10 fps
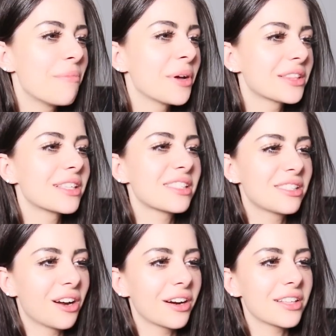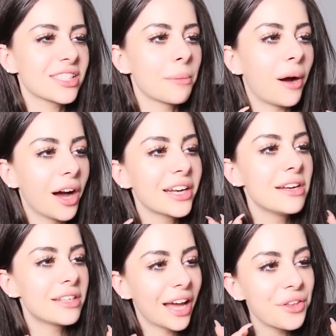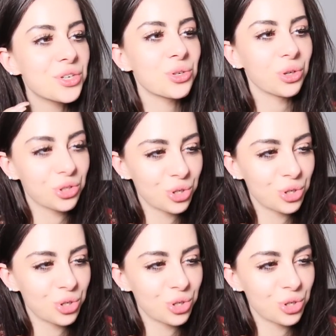I bet this started some unintentional